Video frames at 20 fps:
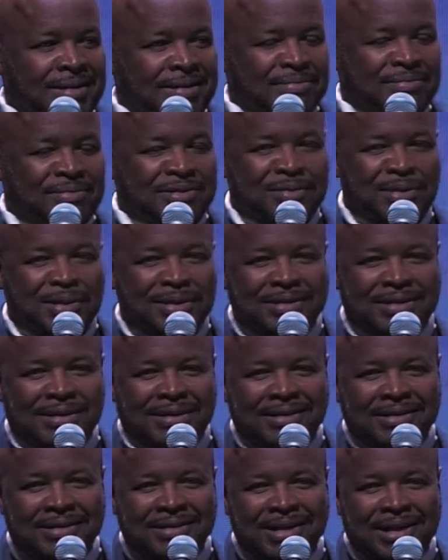spends a
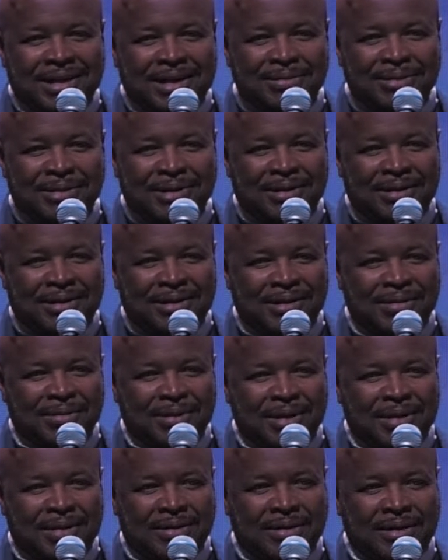lot of time talking
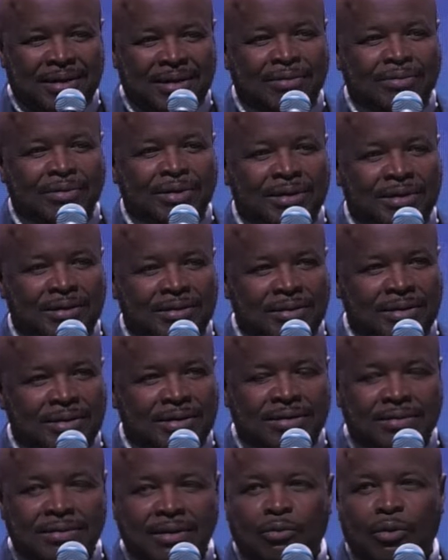about how do we do
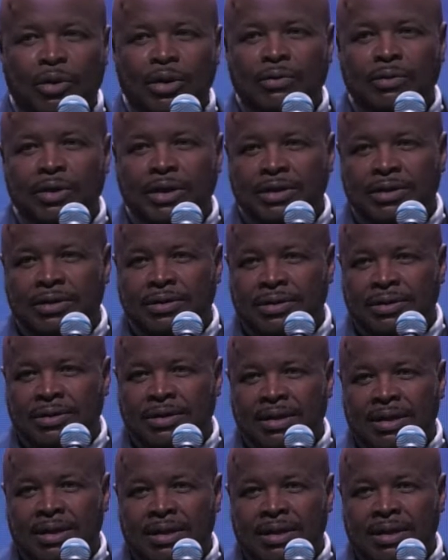this, why do we do it,